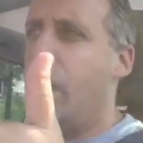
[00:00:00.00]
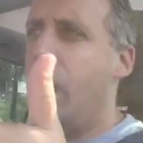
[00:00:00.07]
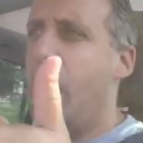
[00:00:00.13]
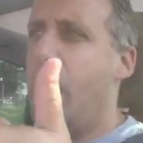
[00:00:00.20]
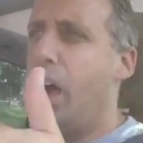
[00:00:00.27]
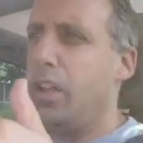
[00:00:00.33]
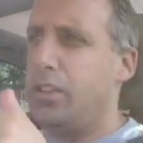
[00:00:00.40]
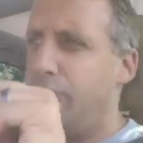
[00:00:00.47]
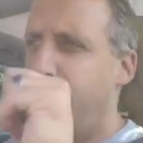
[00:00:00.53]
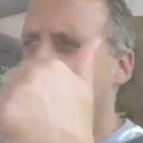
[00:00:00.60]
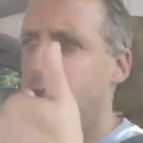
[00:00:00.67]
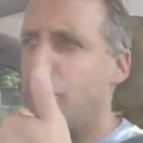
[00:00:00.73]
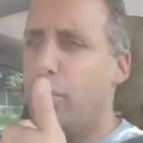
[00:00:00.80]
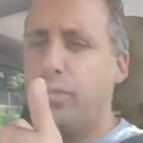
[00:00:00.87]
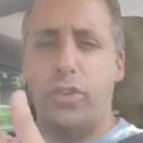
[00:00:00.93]
to
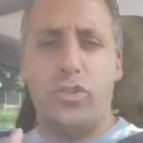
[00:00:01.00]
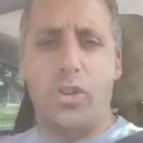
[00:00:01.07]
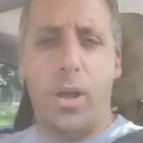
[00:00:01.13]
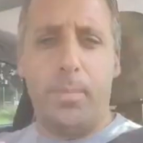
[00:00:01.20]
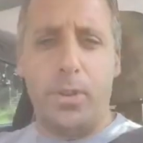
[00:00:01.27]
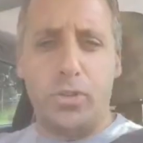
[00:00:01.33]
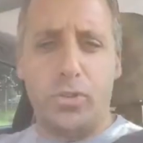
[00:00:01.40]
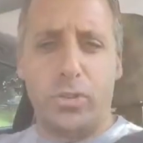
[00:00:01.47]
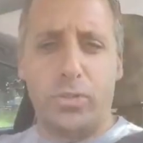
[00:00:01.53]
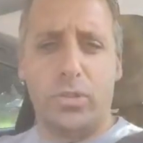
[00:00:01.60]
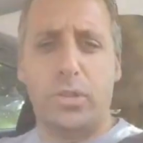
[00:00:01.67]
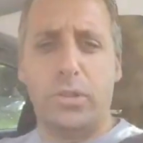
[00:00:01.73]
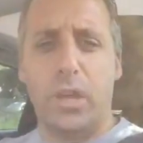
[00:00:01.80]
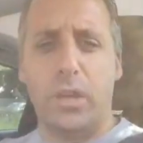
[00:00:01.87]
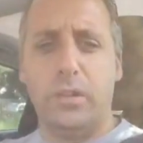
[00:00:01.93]
finish off the job, make sure it's
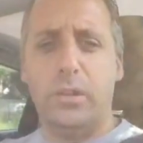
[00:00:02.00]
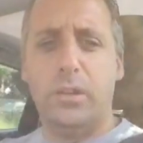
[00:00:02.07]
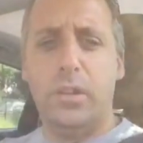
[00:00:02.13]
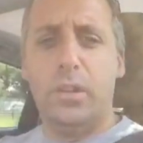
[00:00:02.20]
all done.